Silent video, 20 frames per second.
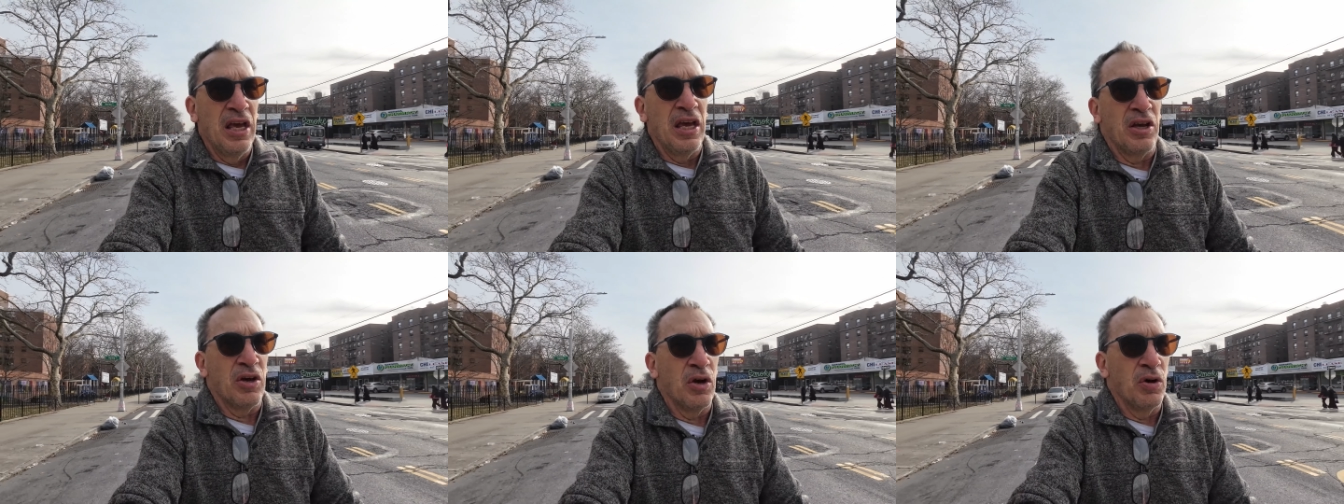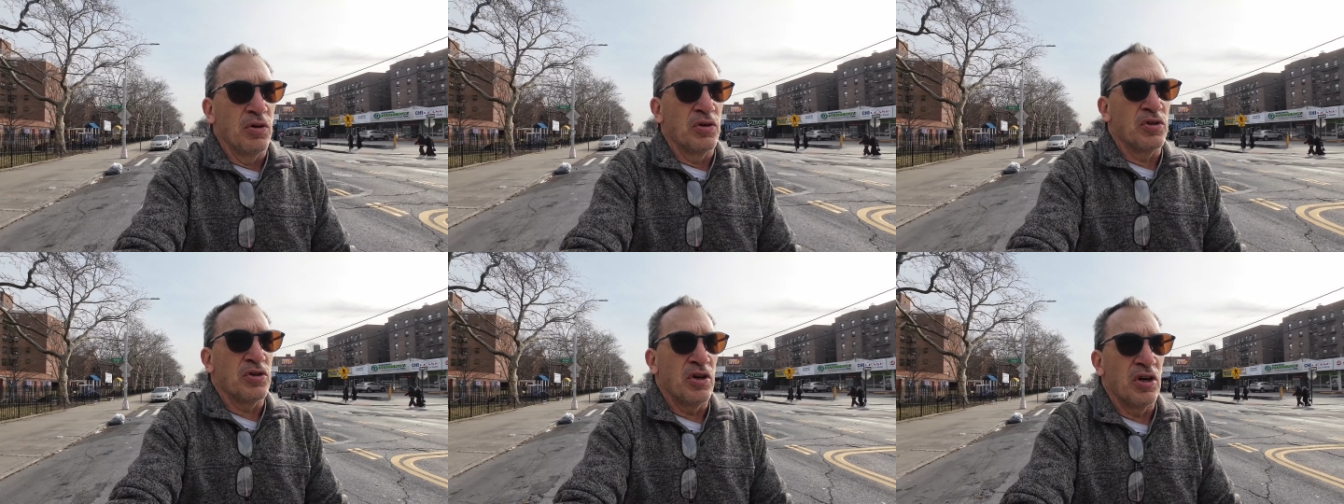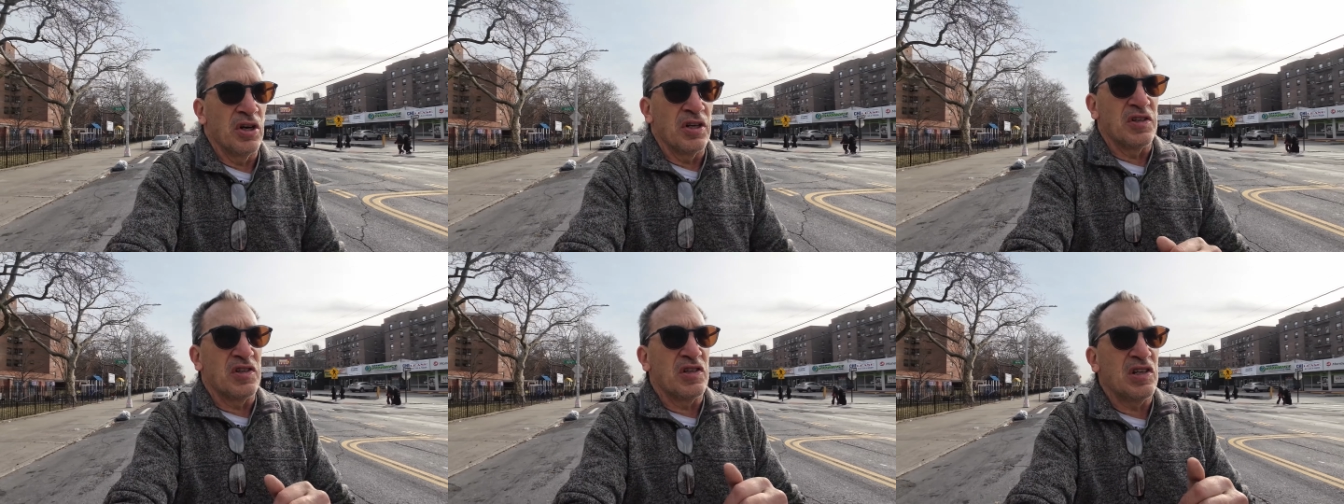It goes
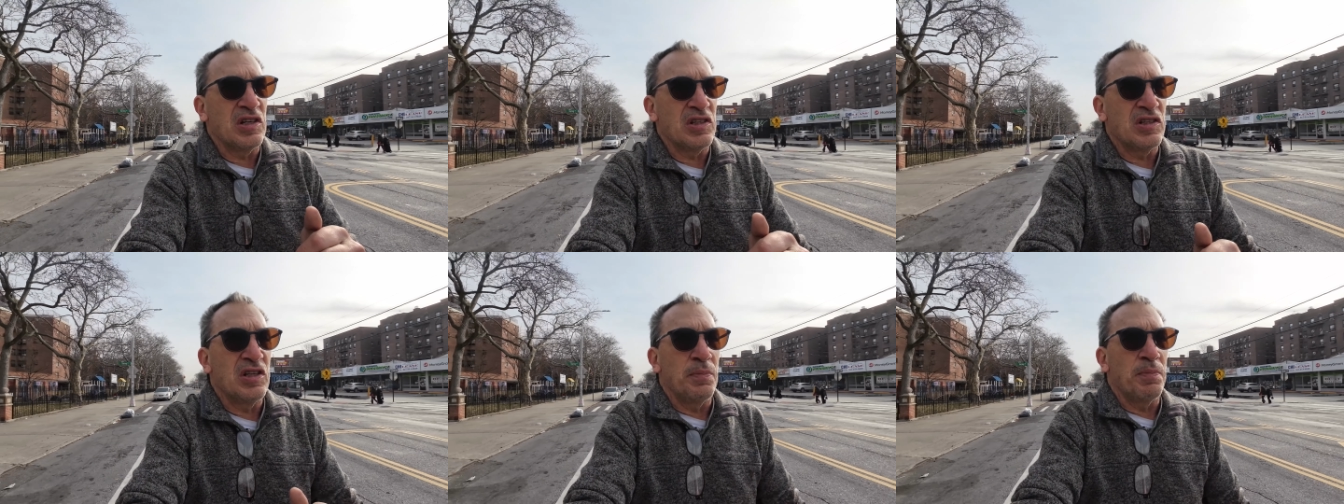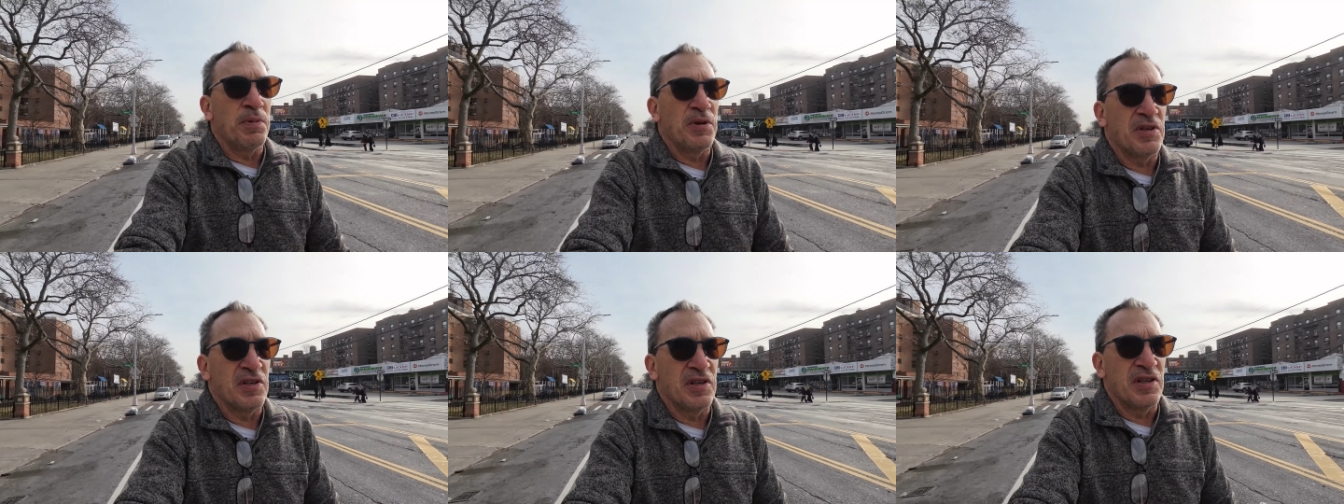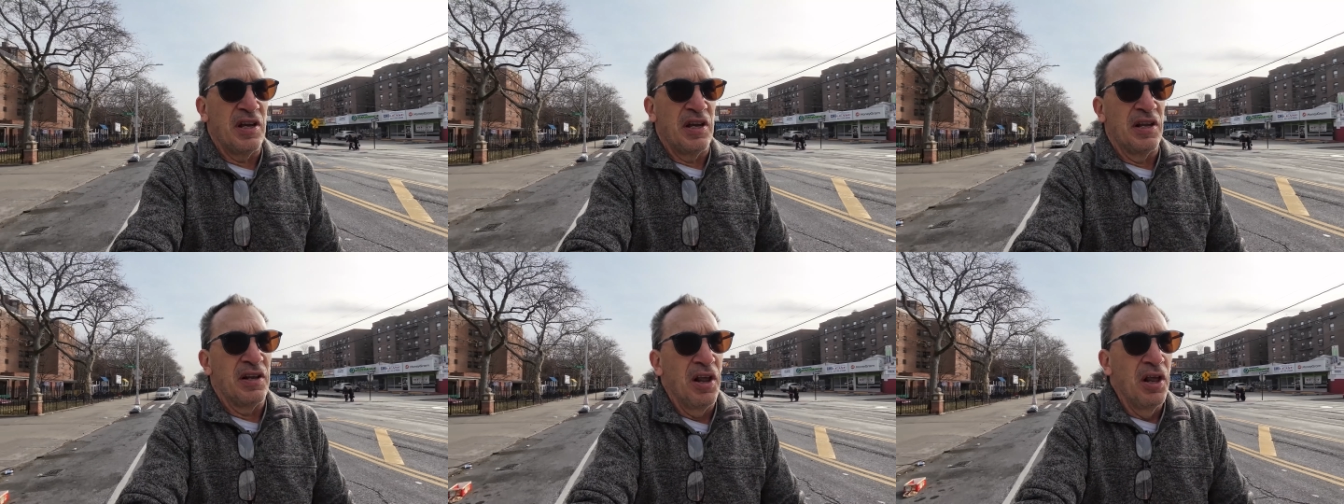on sixty
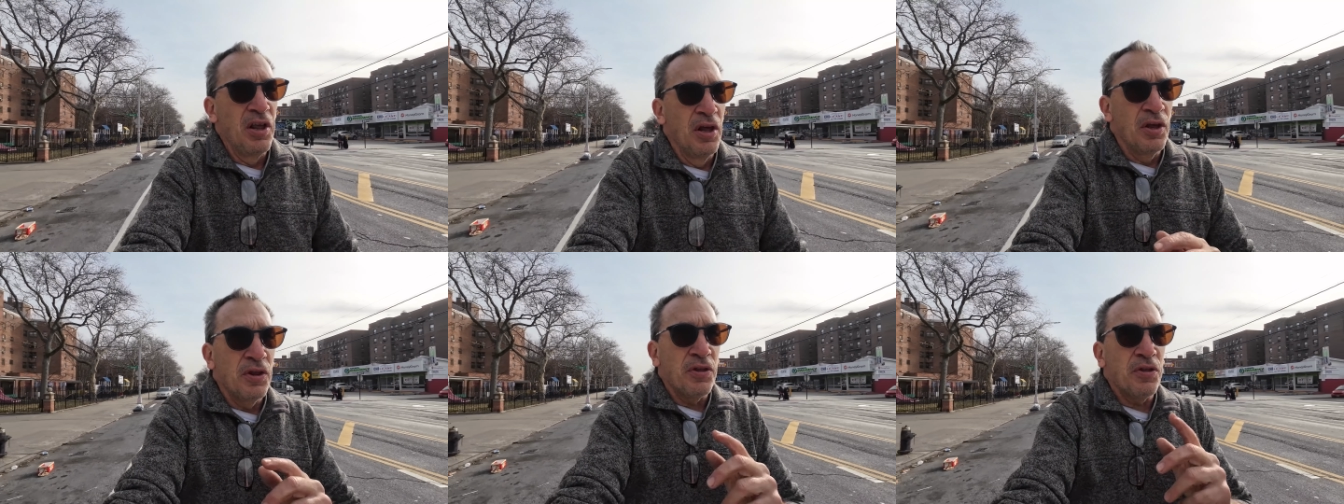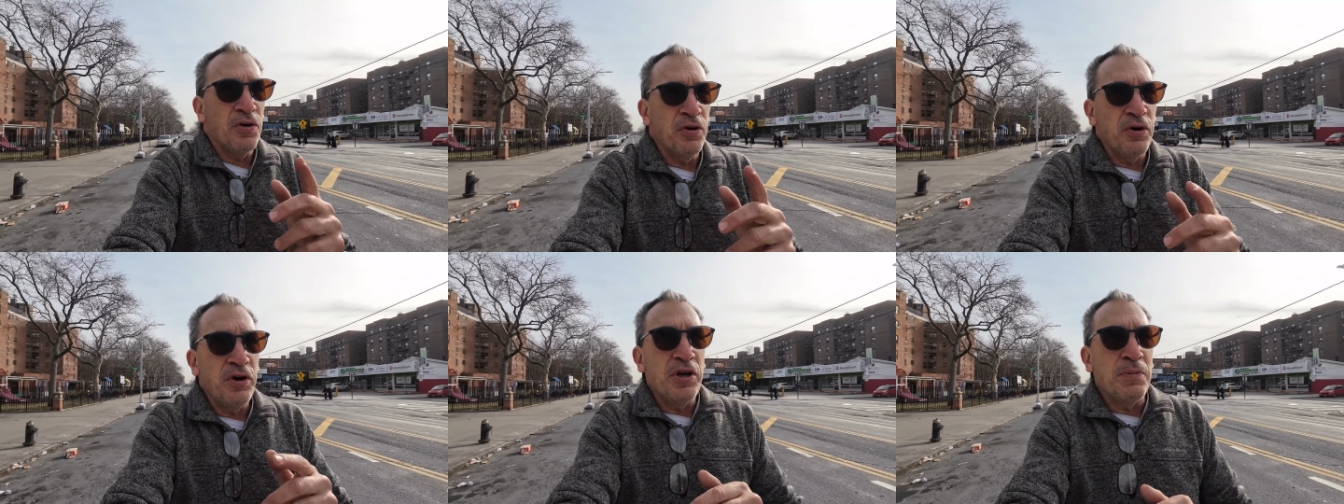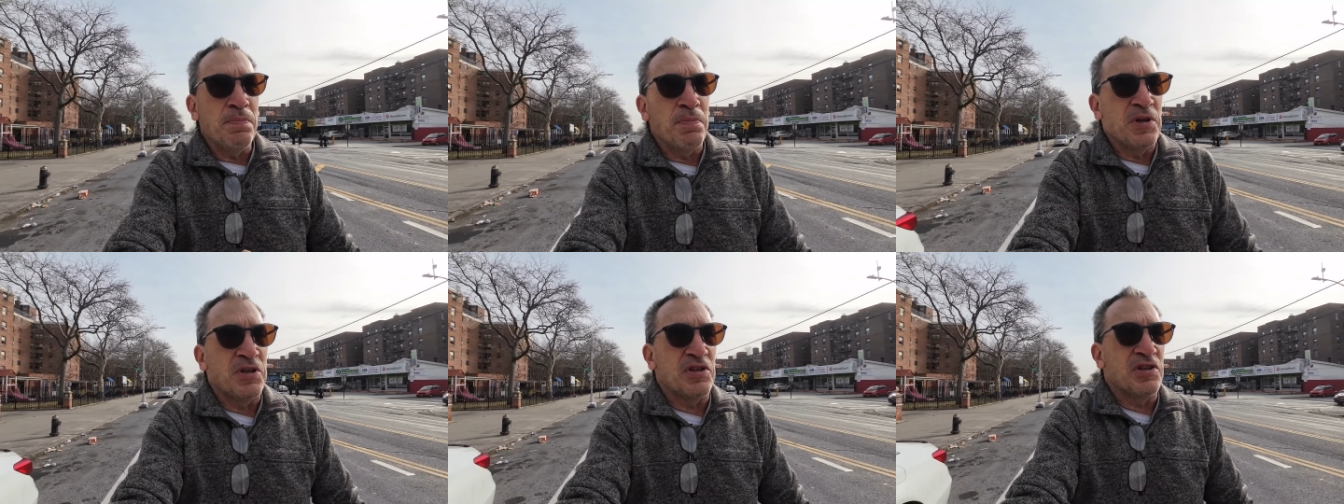percent,
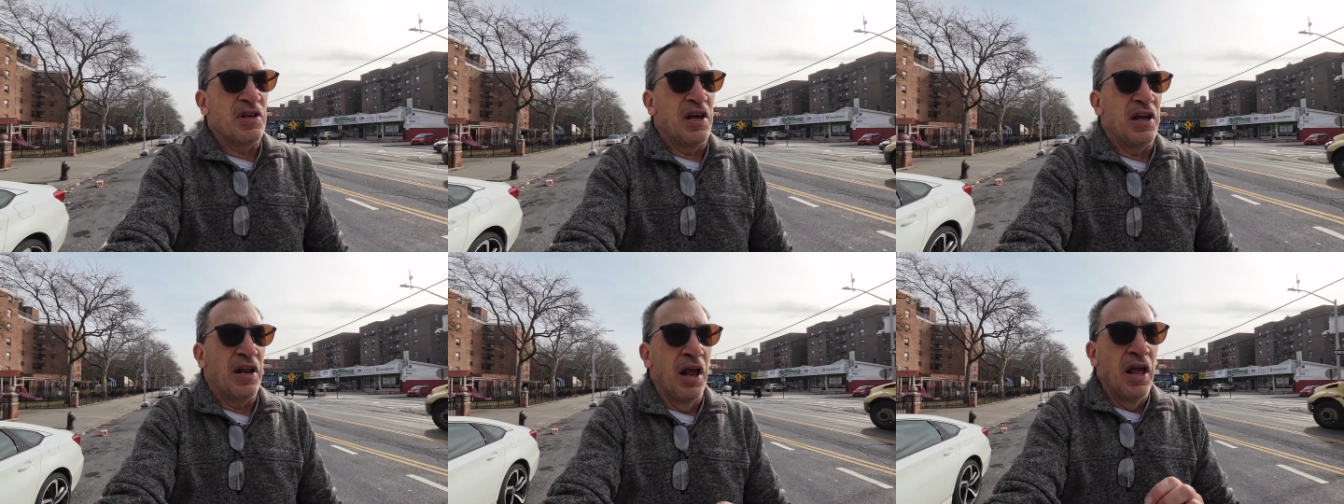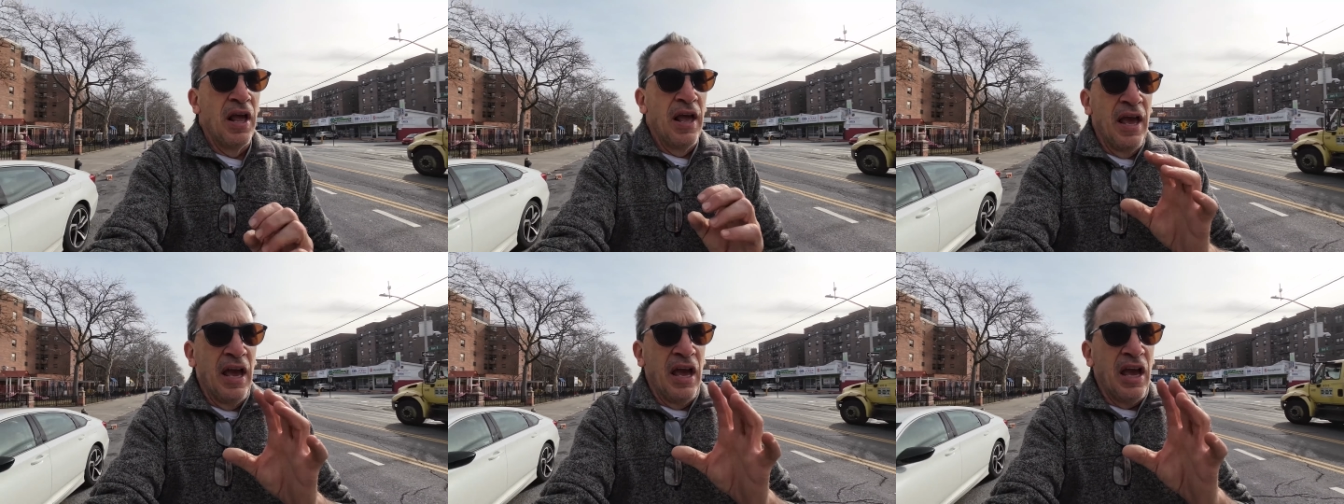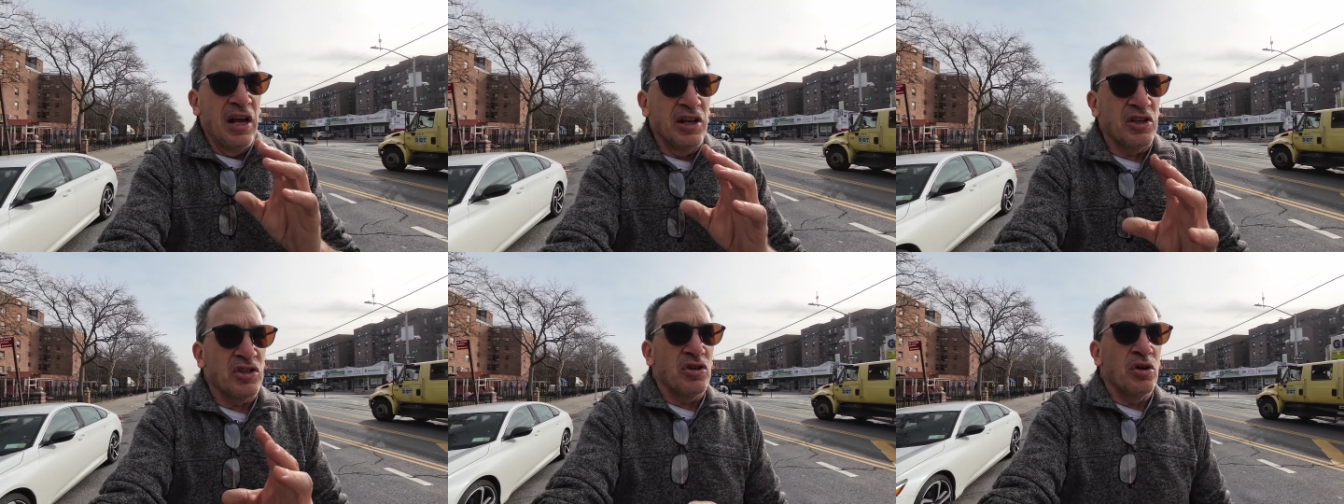thirty percent,
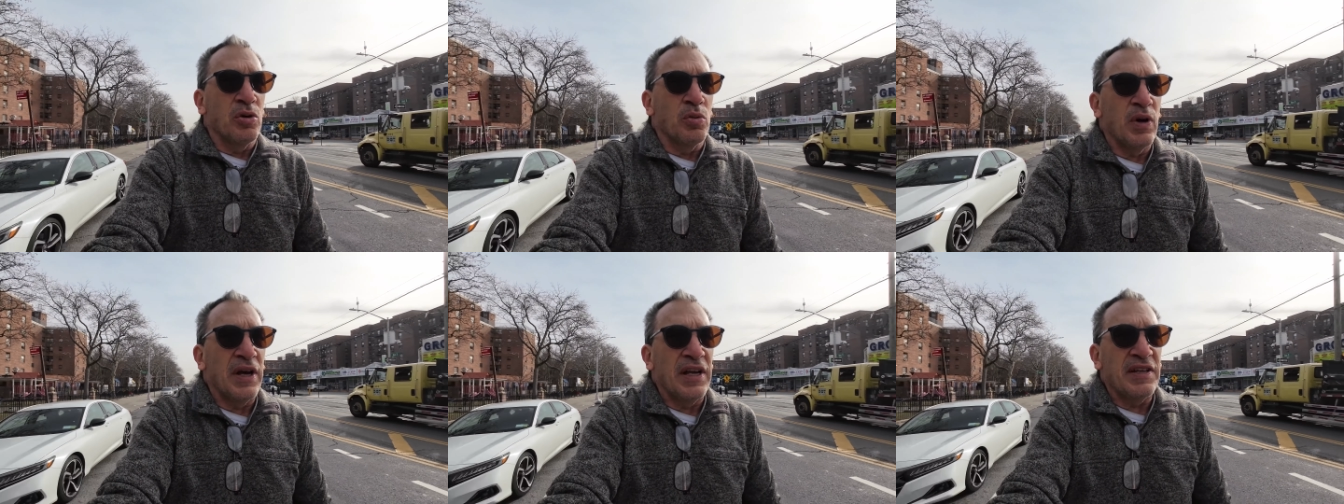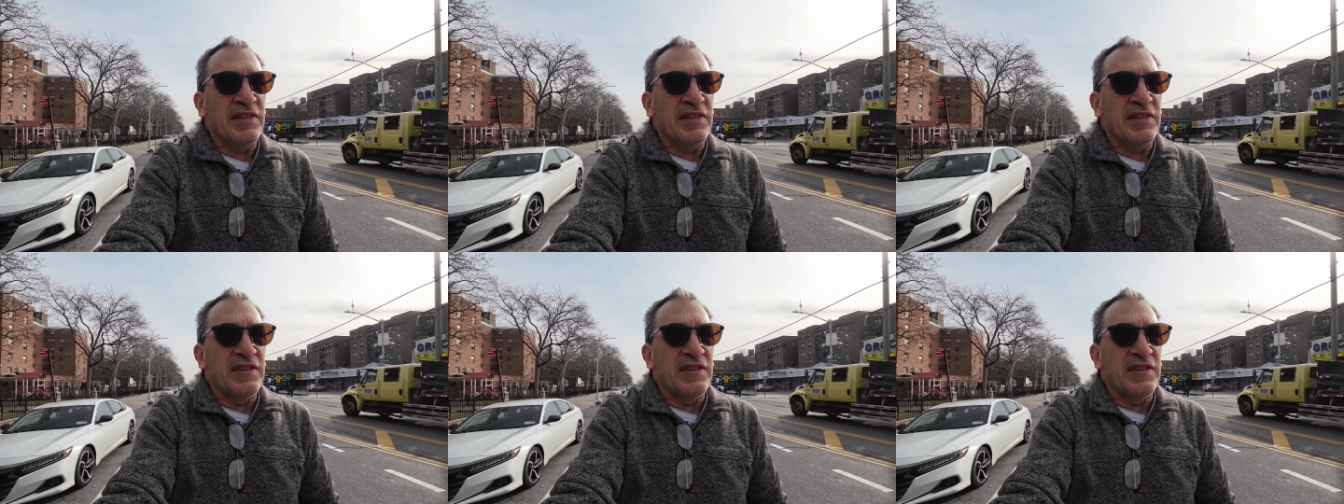S O